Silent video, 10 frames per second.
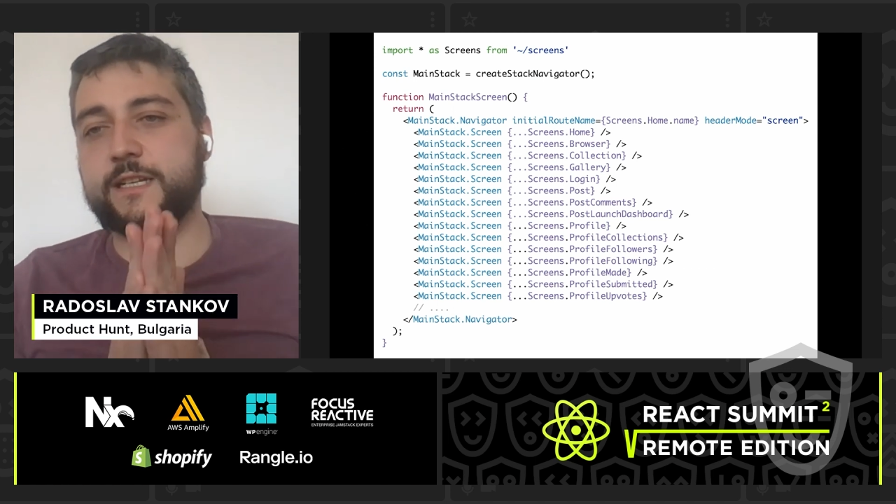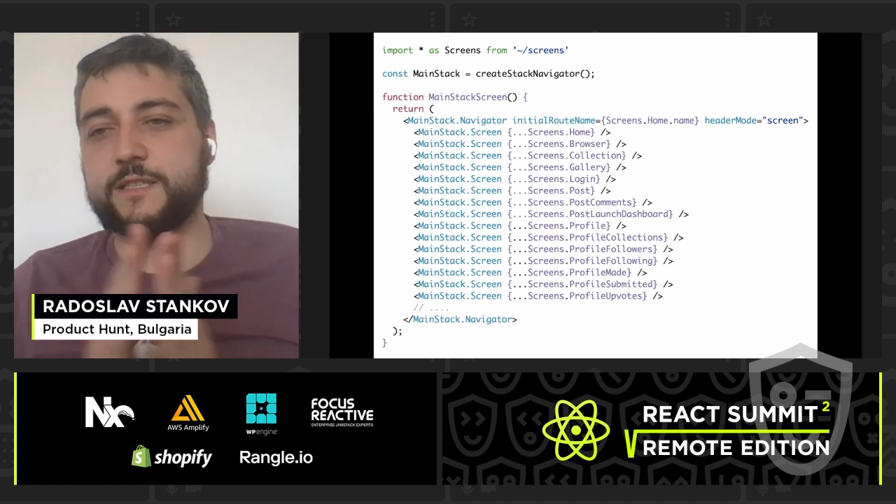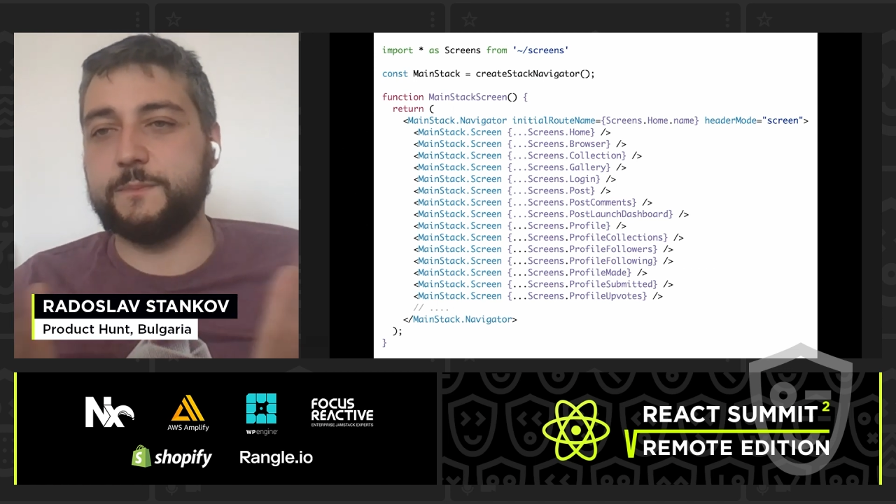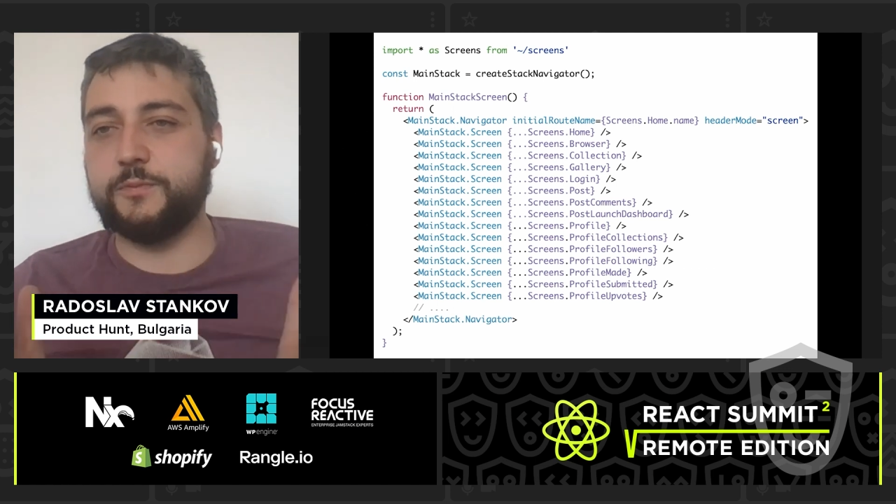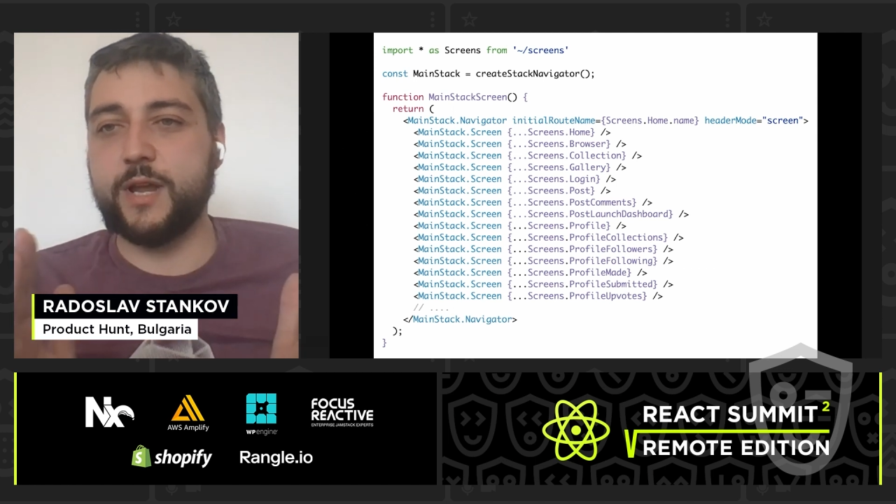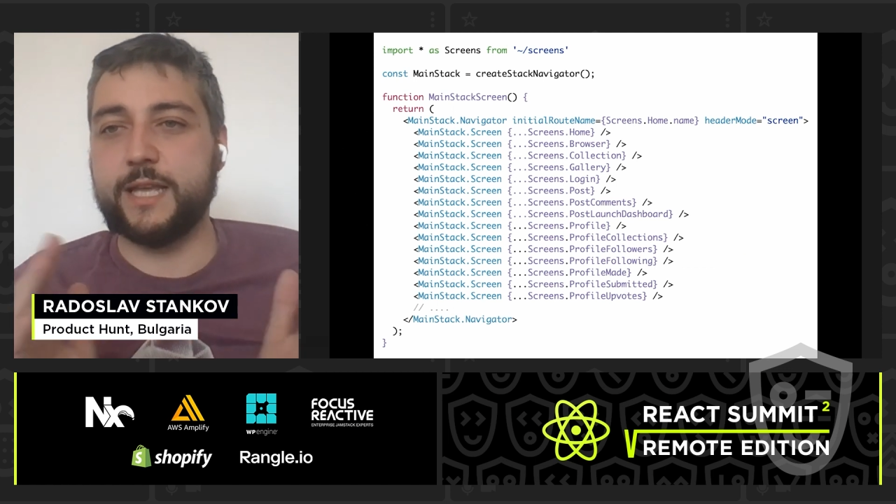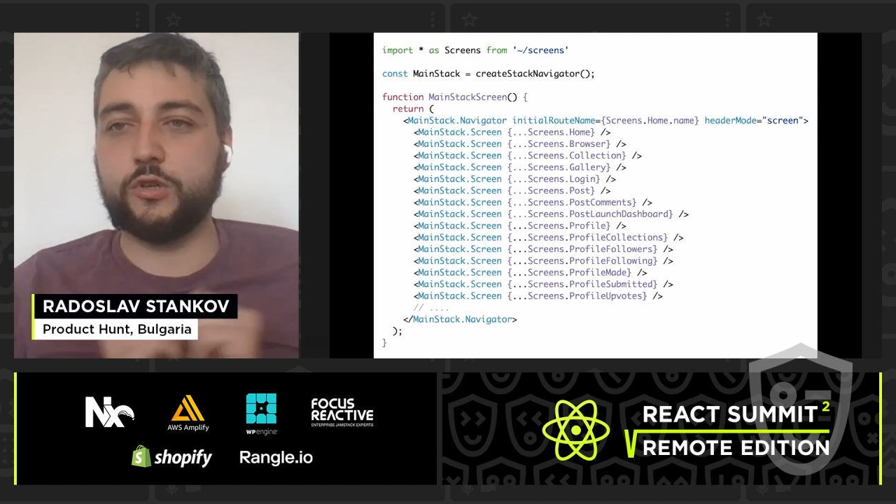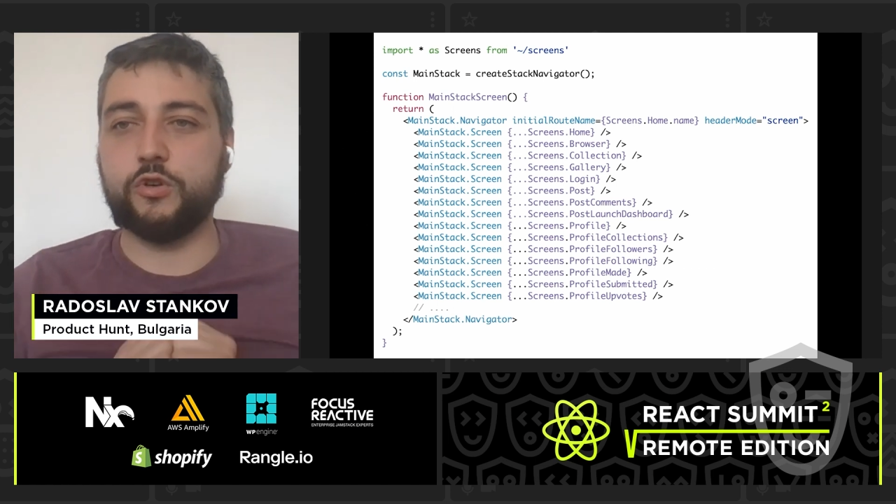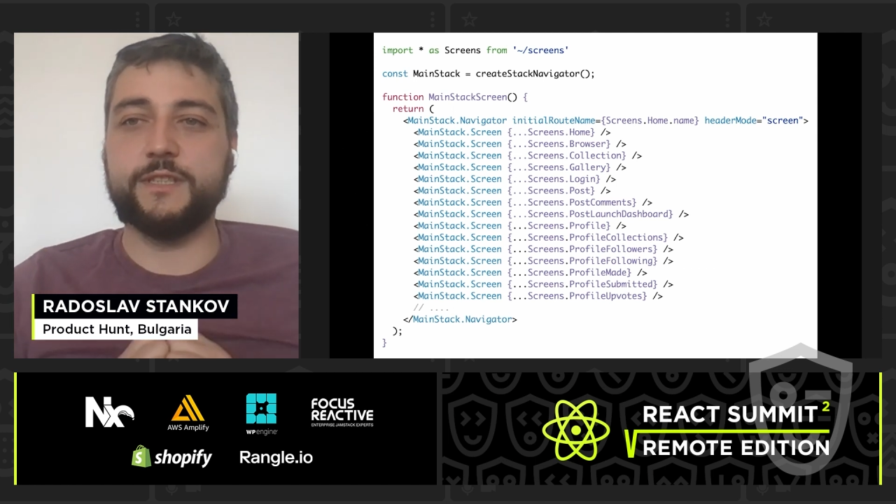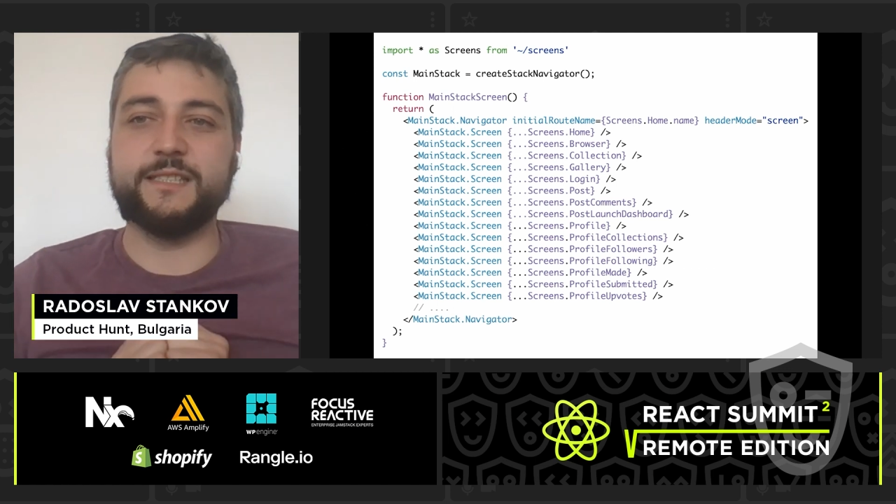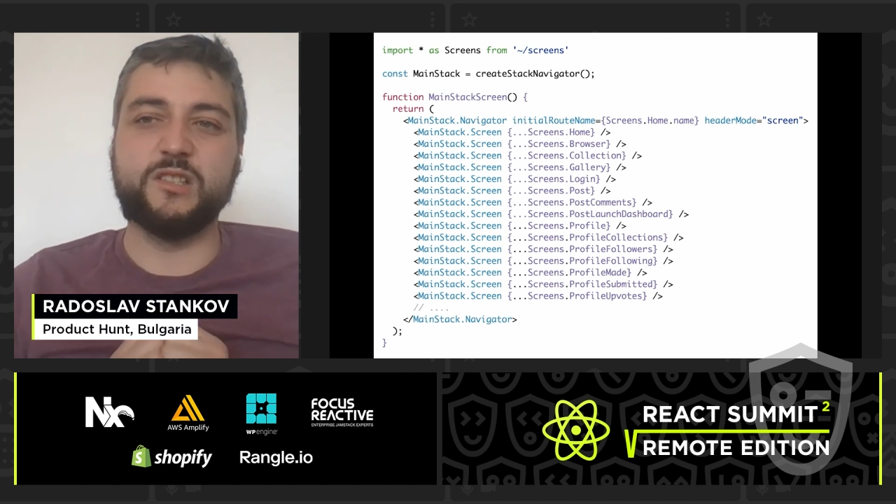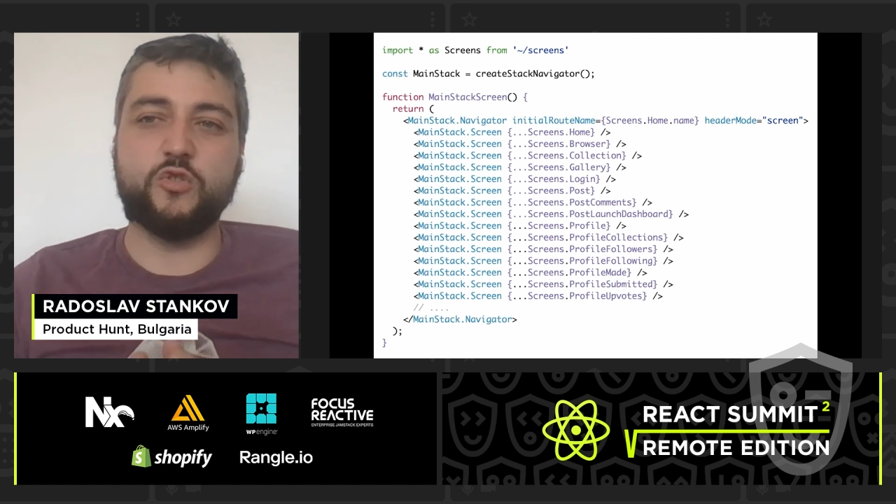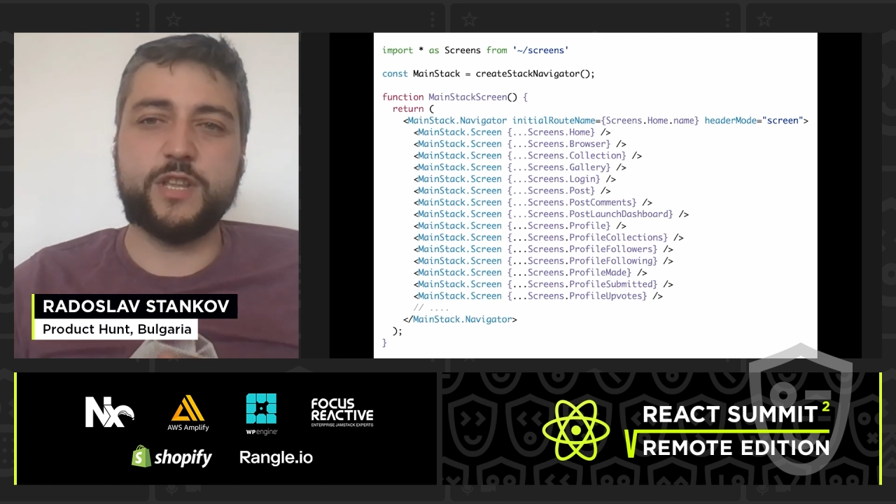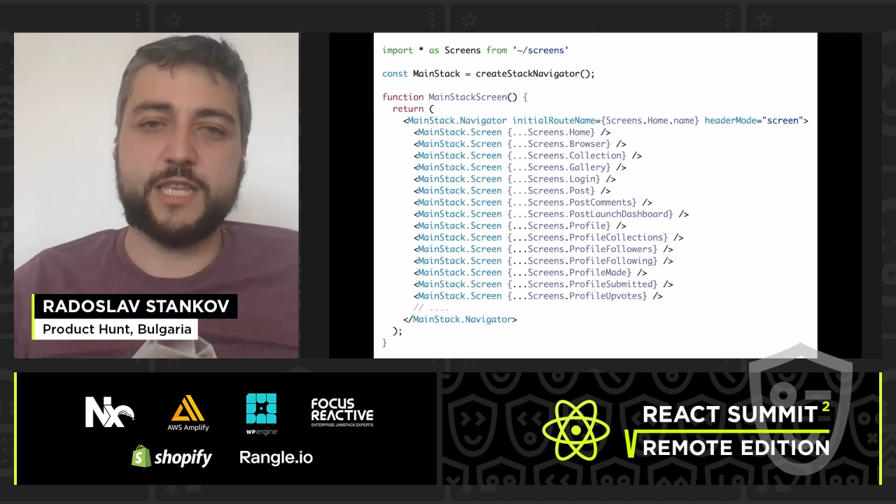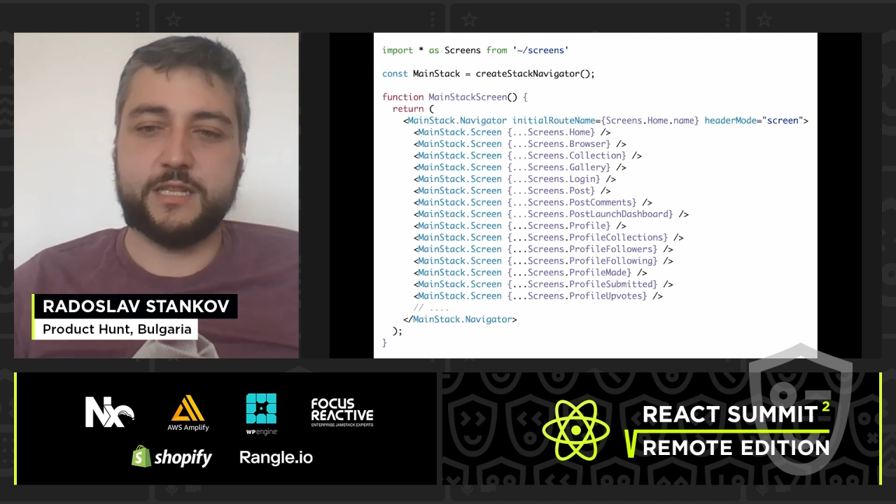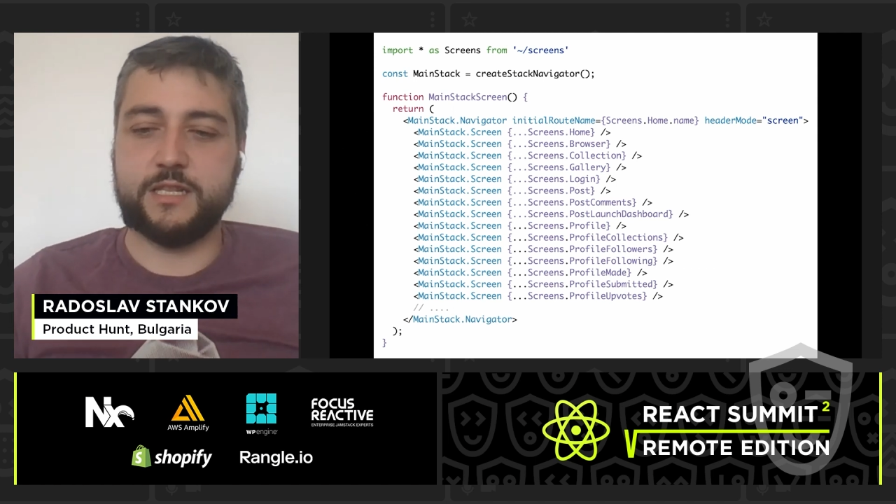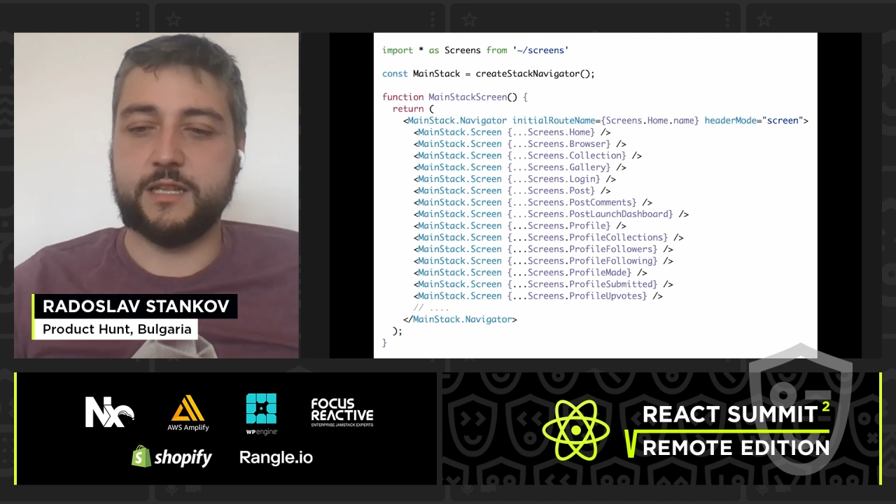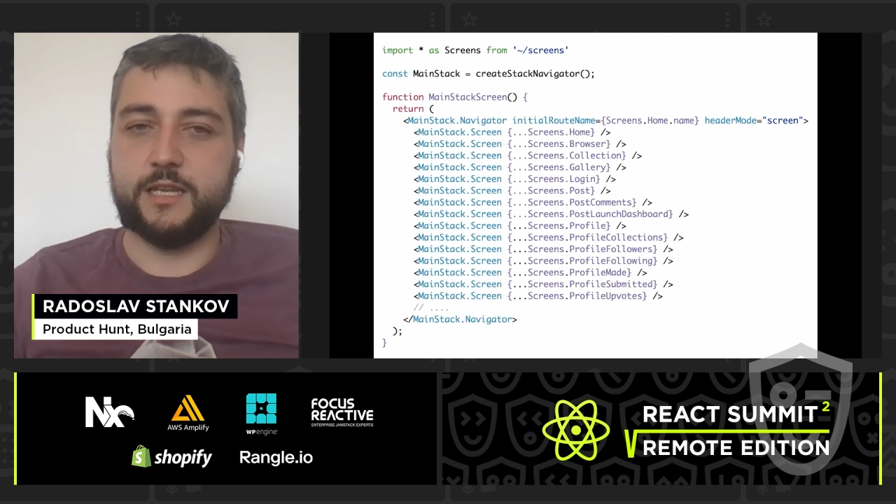a spread on the screens.